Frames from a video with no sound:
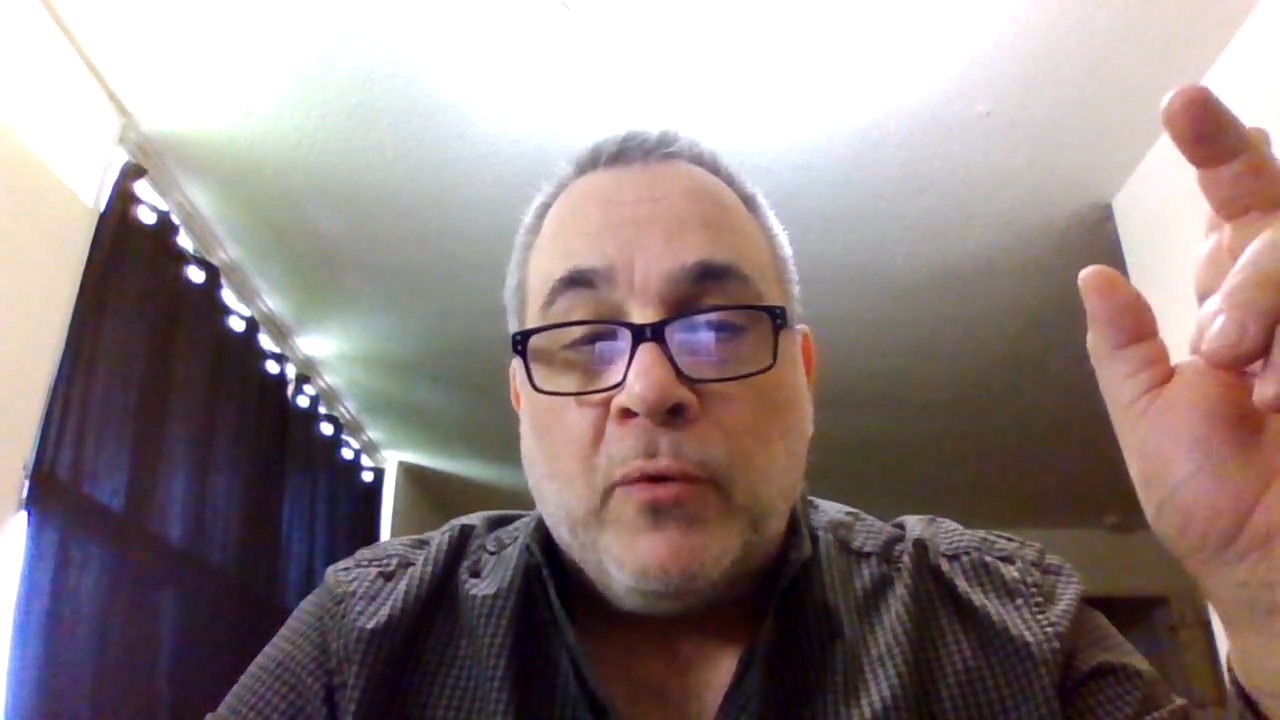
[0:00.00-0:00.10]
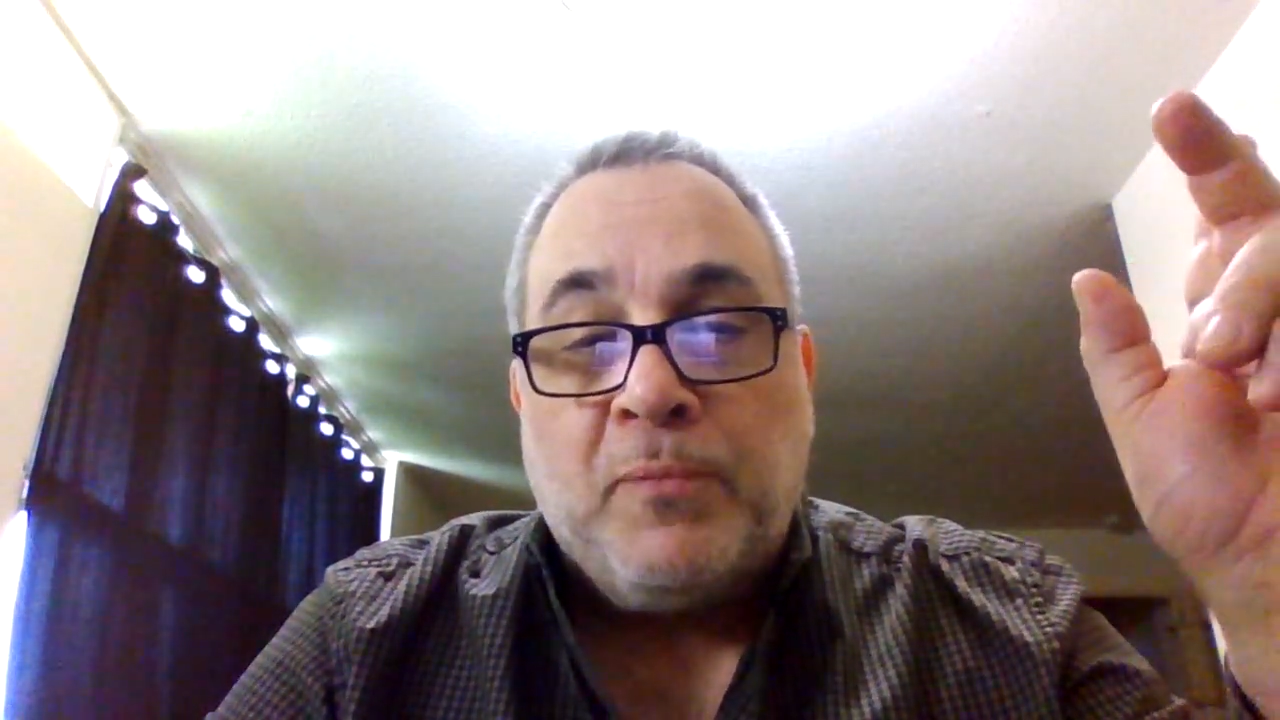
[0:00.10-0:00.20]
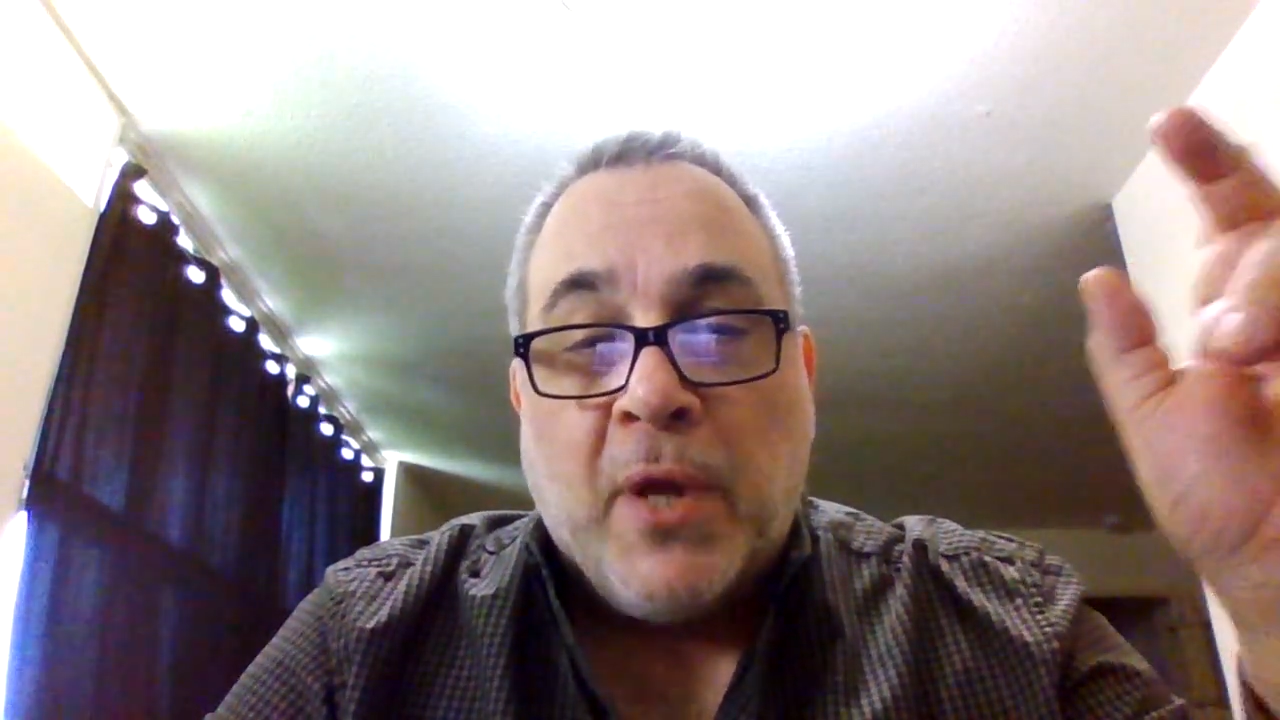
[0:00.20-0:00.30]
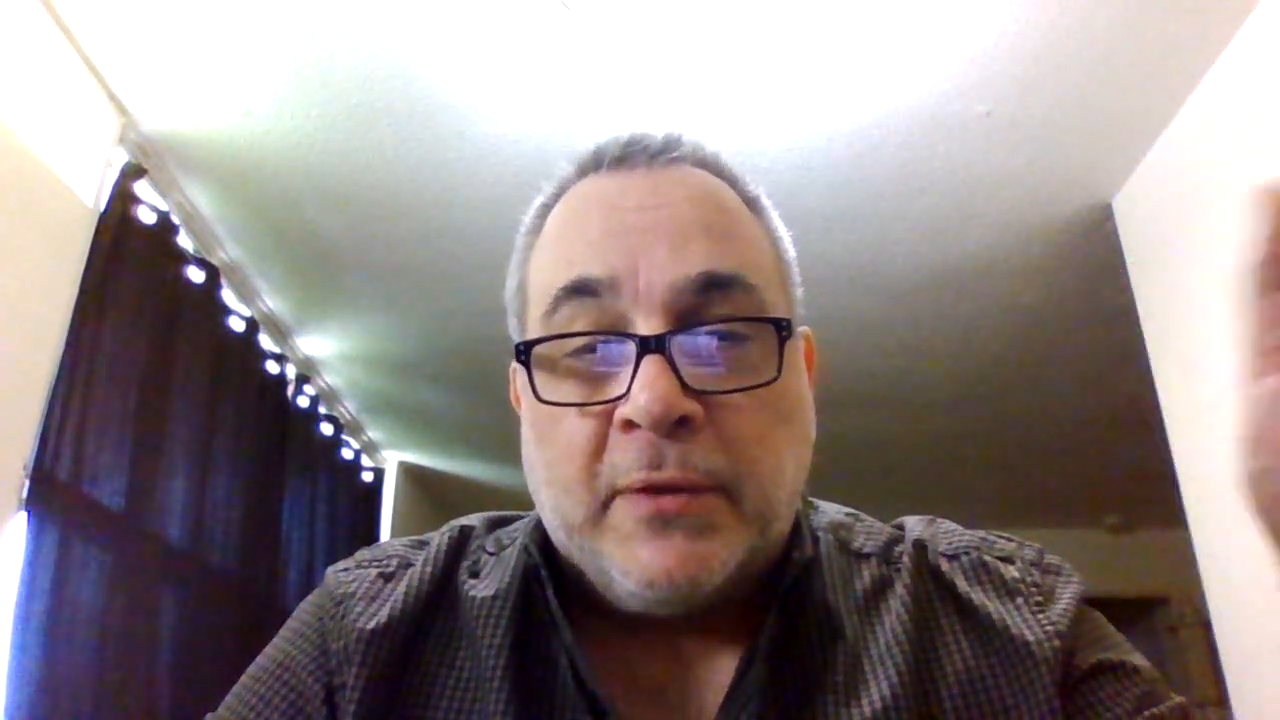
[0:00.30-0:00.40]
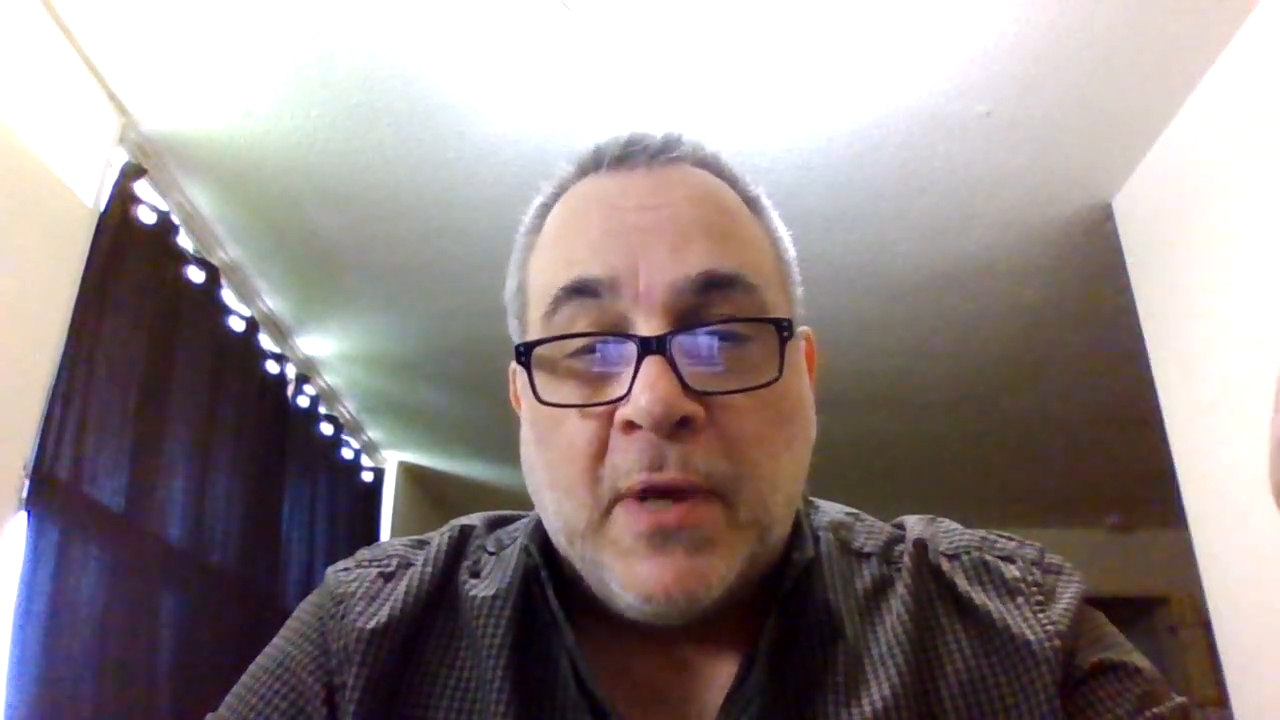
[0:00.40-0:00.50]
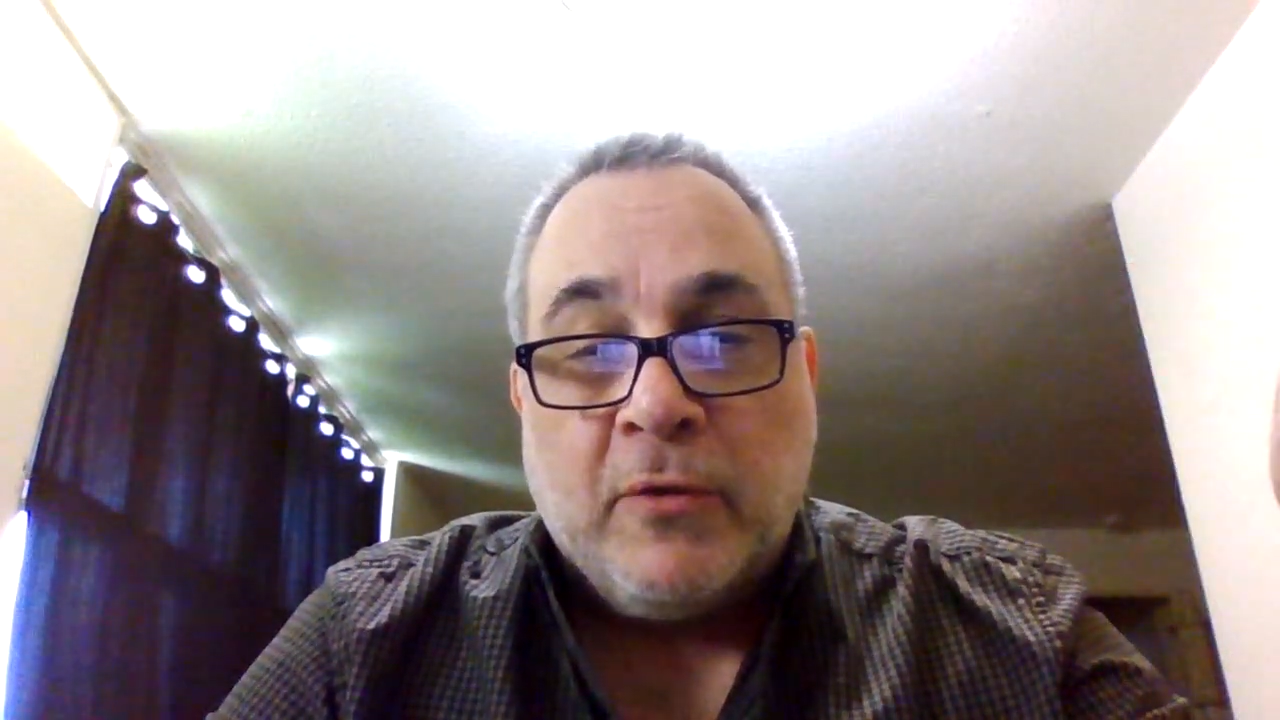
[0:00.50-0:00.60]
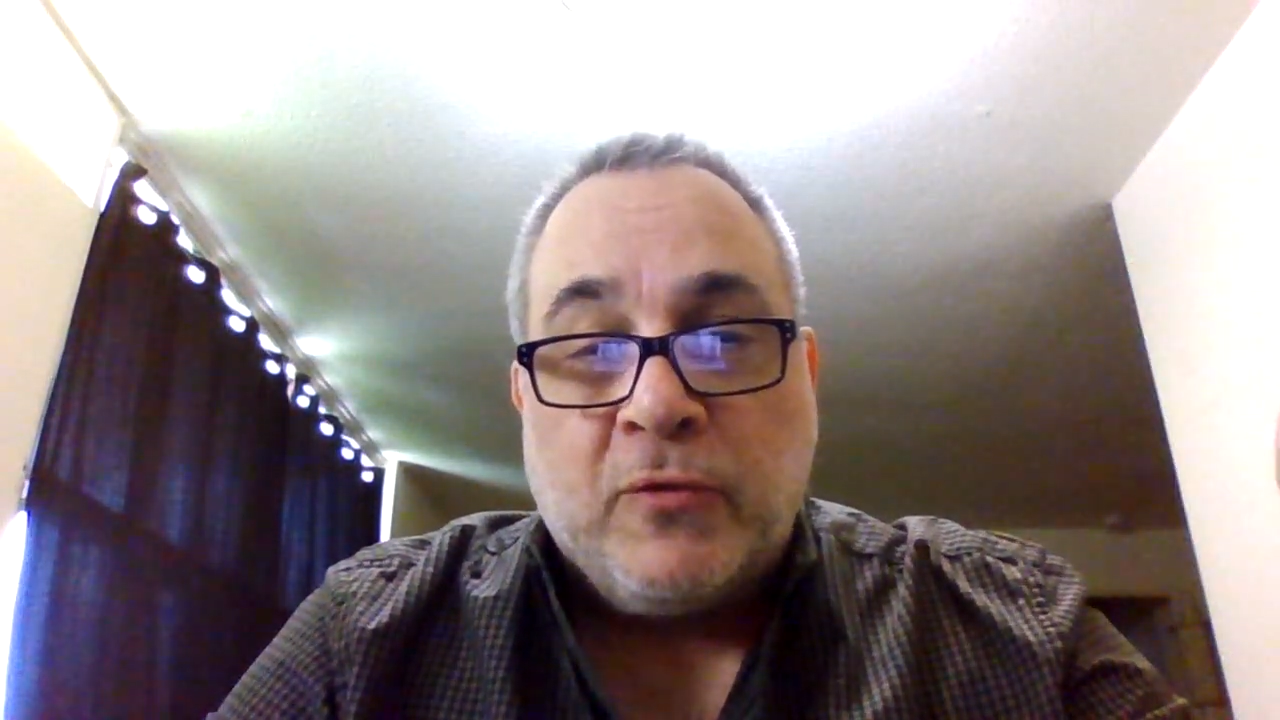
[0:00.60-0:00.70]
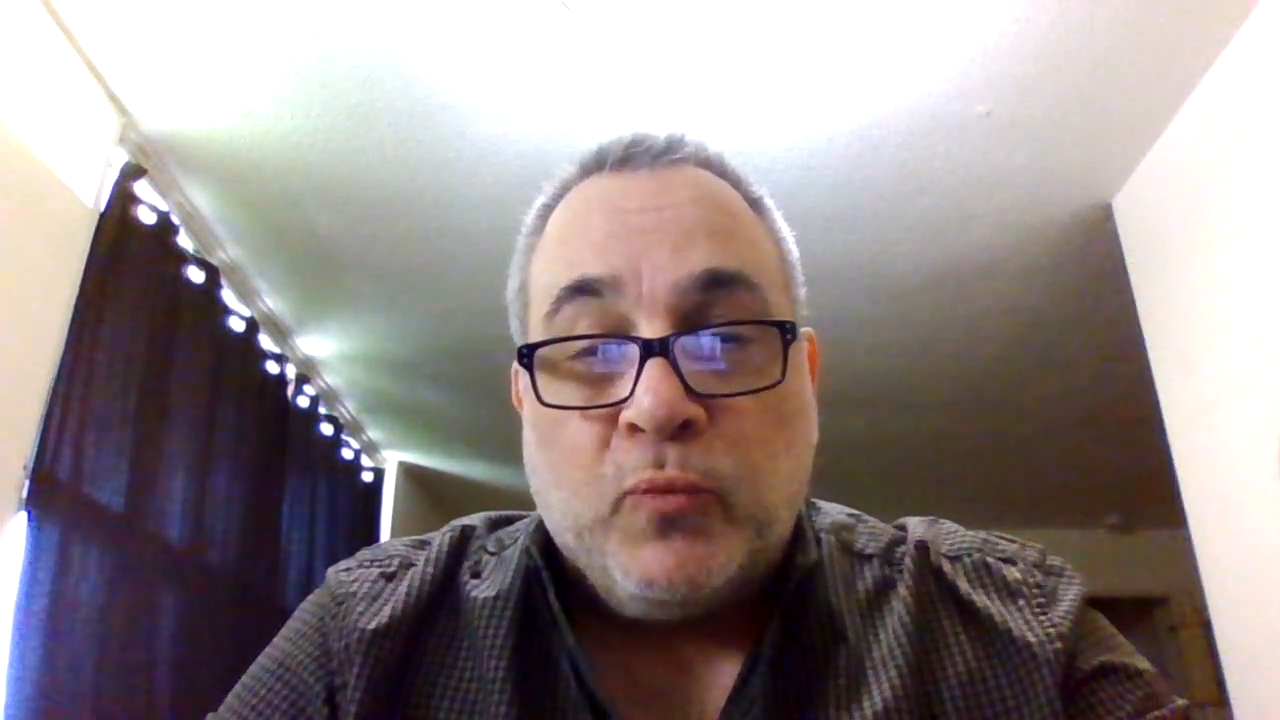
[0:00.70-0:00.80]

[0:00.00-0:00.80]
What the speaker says: plugged out